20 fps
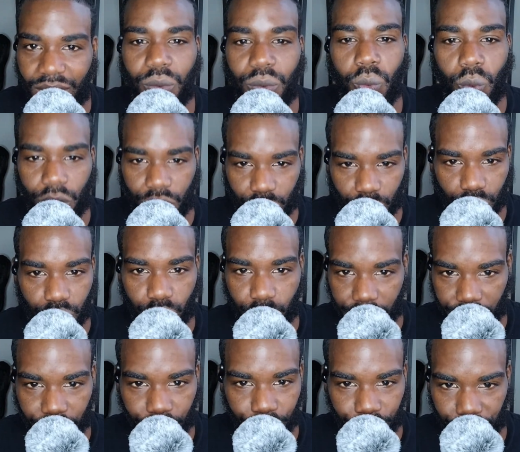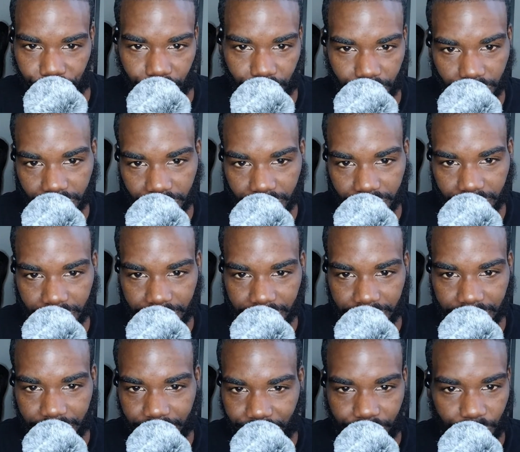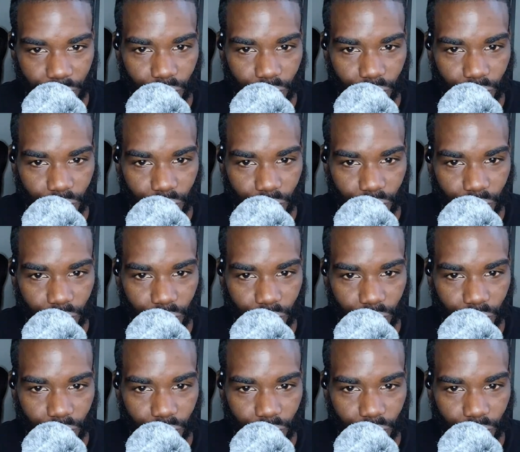want to trigger you for